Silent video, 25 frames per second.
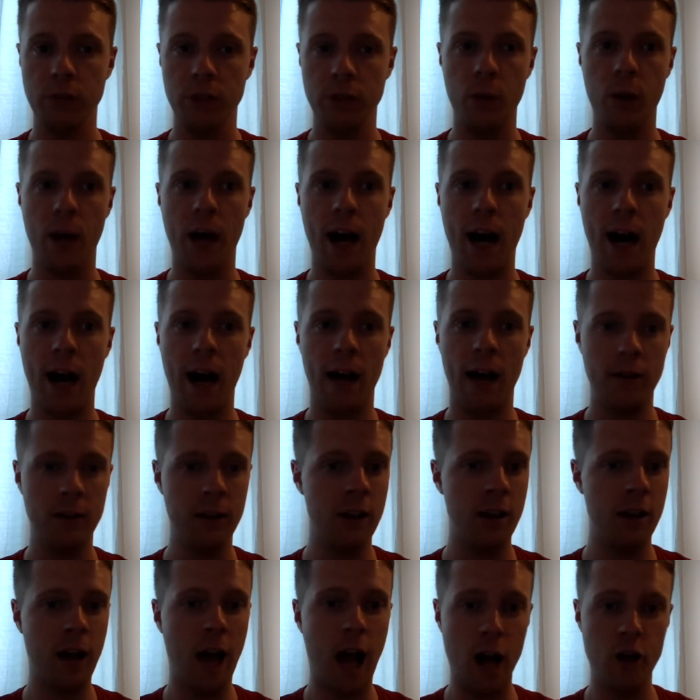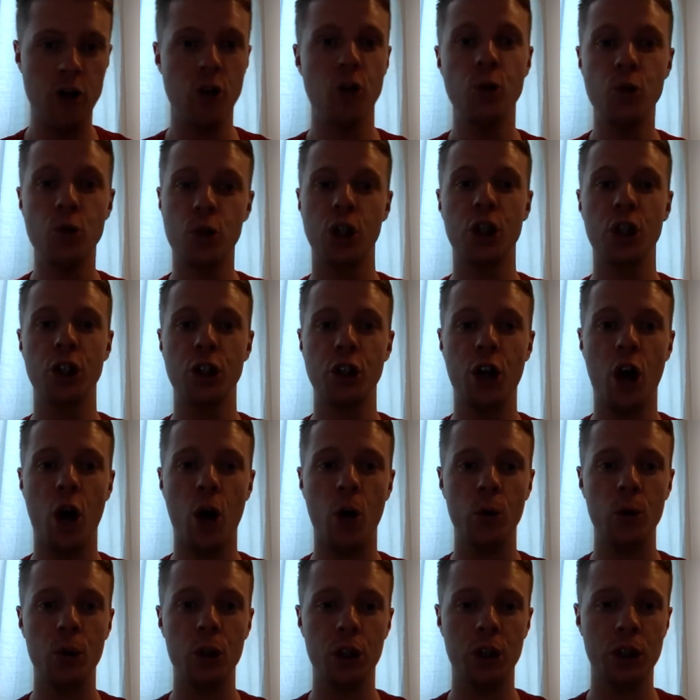You are a nutrition
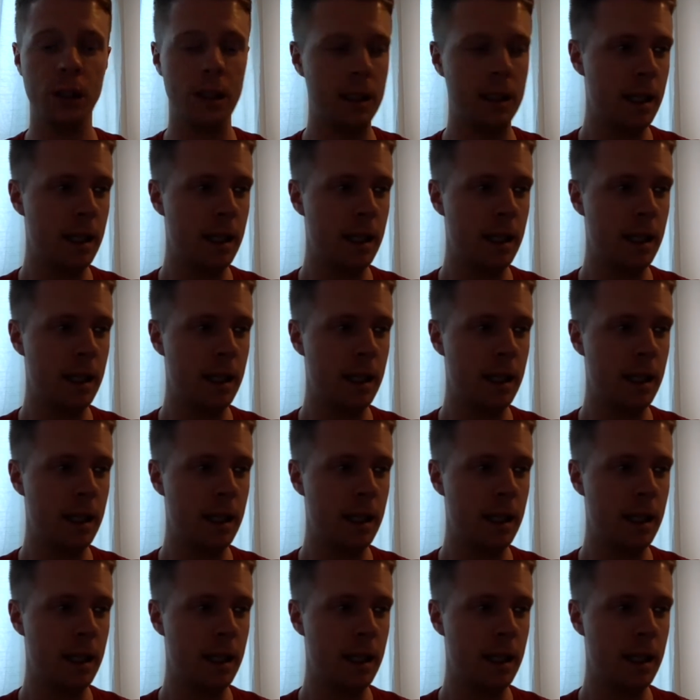coach.